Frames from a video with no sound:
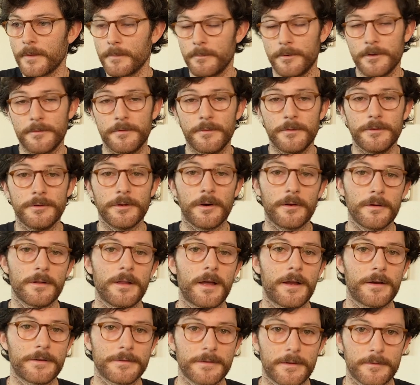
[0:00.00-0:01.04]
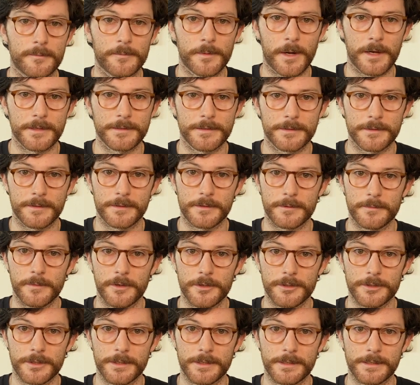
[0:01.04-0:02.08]
But if you don't allow yourself to process those
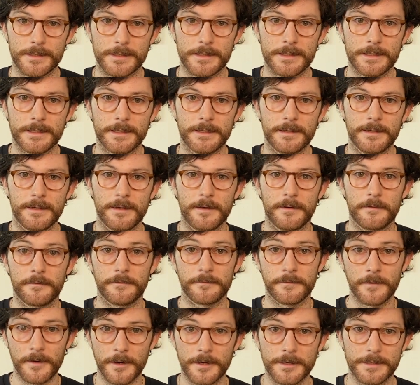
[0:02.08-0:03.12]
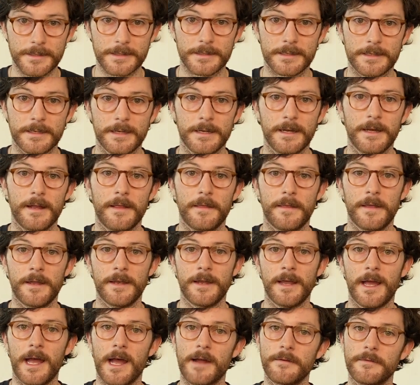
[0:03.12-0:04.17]
emotions first,
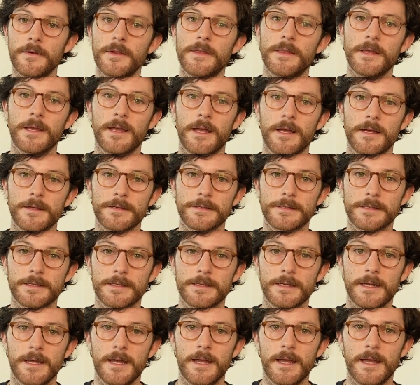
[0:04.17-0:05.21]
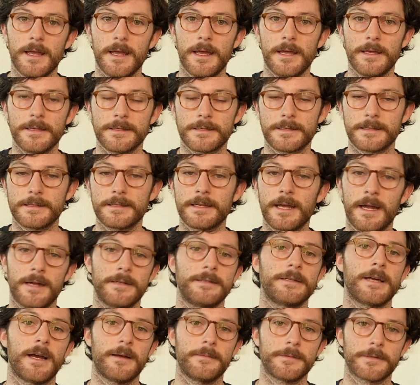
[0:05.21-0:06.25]
then everything else is 10
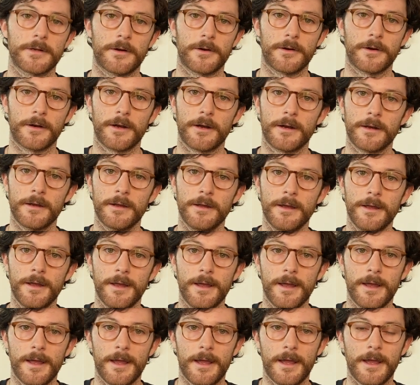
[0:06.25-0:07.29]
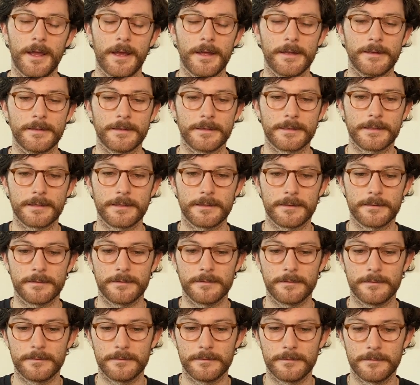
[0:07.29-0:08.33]
times harder. And
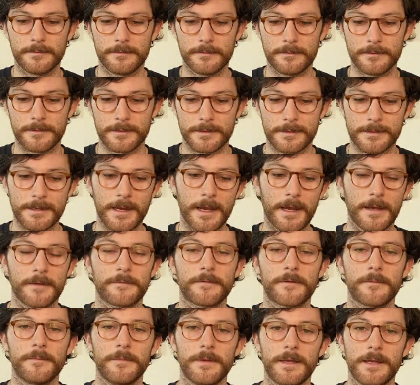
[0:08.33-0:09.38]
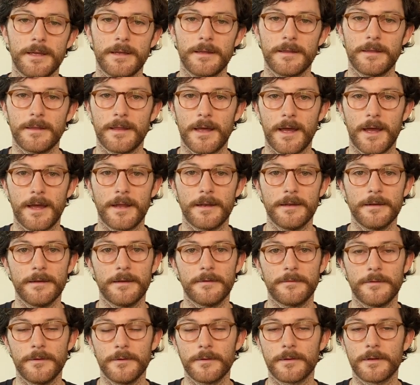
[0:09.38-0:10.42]
just take it from me that
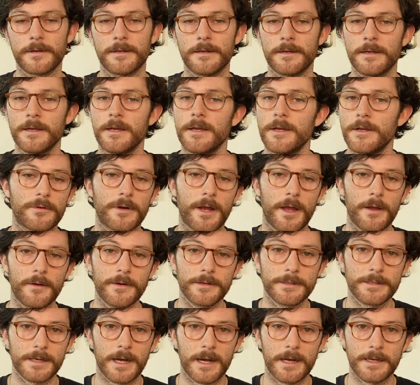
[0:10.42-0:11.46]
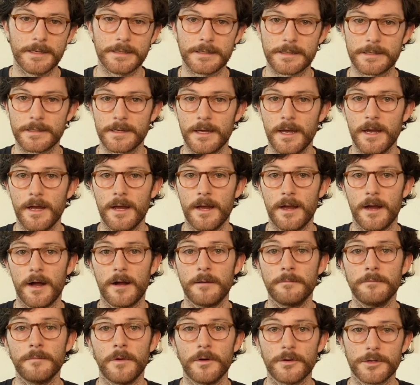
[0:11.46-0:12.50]
if you can prioritize
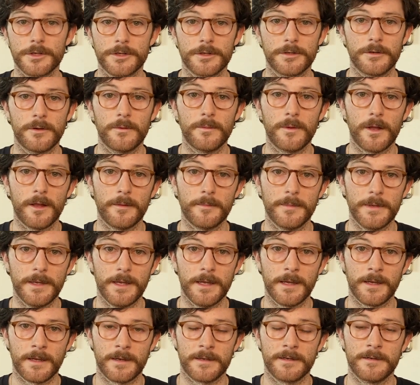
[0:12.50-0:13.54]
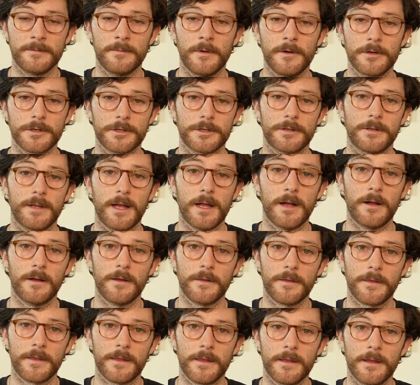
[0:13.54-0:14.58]
emotional well-being and emotional
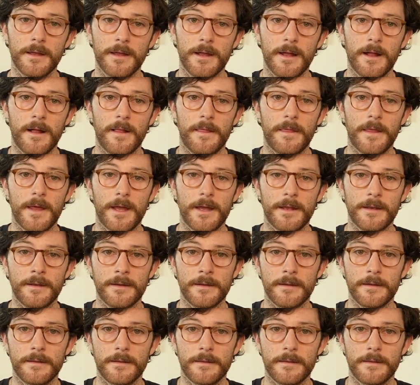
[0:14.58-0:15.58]
health, then